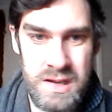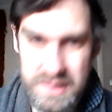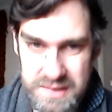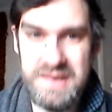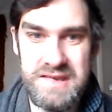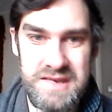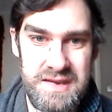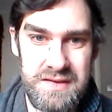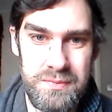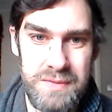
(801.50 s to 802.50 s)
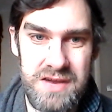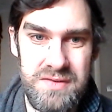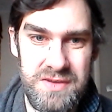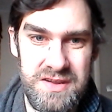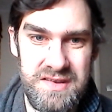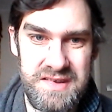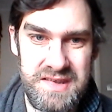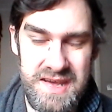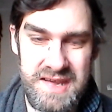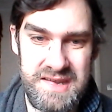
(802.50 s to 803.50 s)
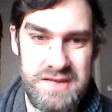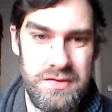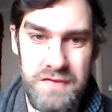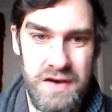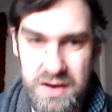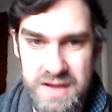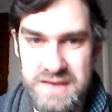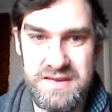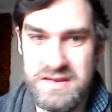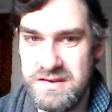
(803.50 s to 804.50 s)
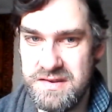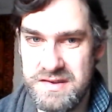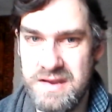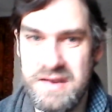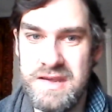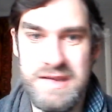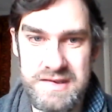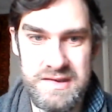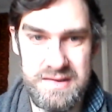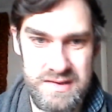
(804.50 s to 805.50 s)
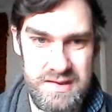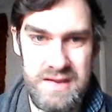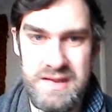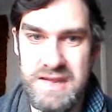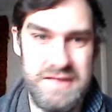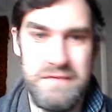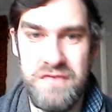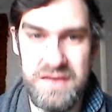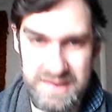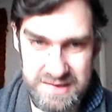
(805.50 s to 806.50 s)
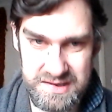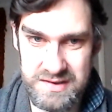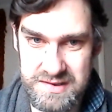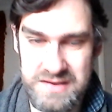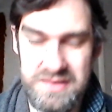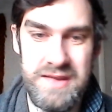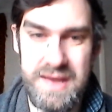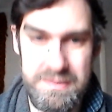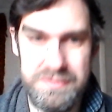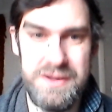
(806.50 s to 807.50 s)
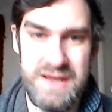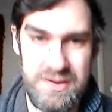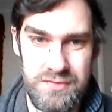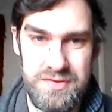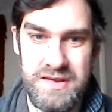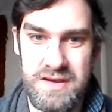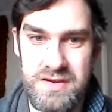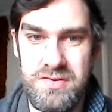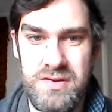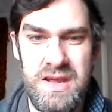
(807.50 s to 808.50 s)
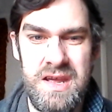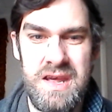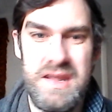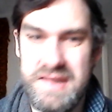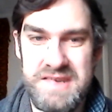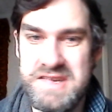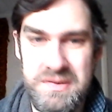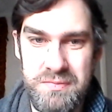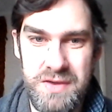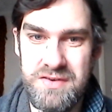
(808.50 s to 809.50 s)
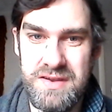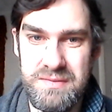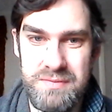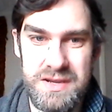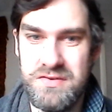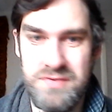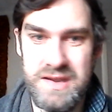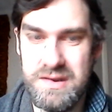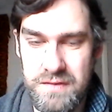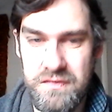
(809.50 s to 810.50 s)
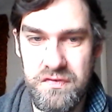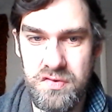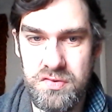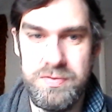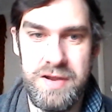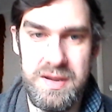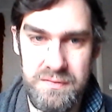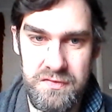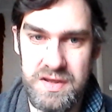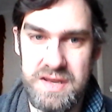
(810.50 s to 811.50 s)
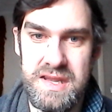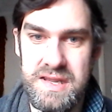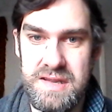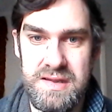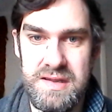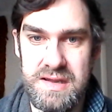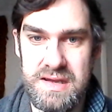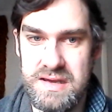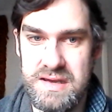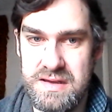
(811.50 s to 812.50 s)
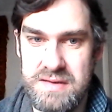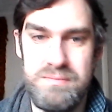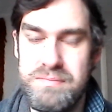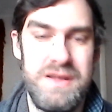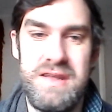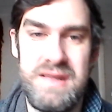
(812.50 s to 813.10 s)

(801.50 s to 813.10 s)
these little moments, they're sort of heightened, and there's a funny side to them, but they're also, they're somewhere in the middle. They're not full-blown funny, but